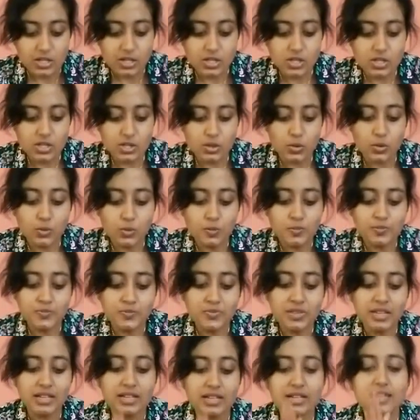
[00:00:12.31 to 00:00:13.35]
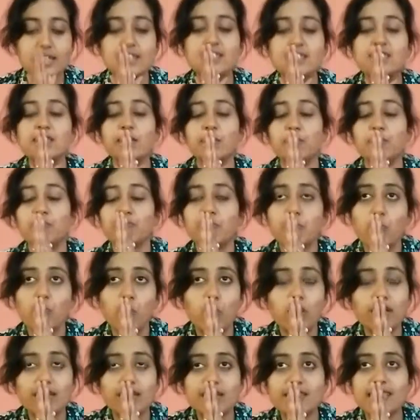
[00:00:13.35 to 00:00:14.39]
So let's see
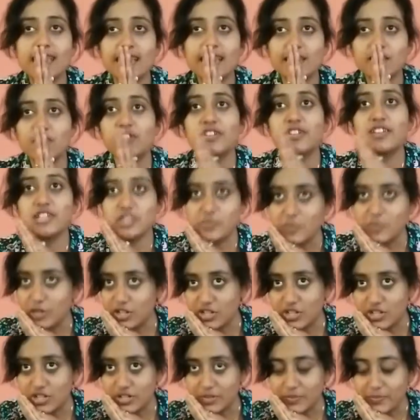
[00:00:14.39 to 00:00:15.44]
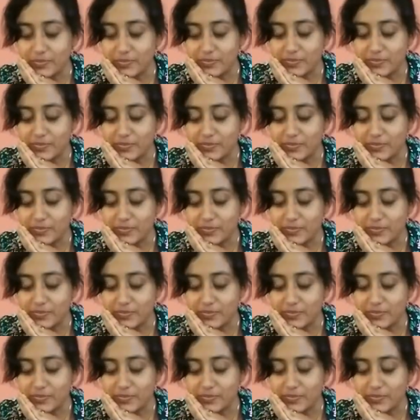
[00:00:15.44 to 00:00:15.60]
what is actually respiration.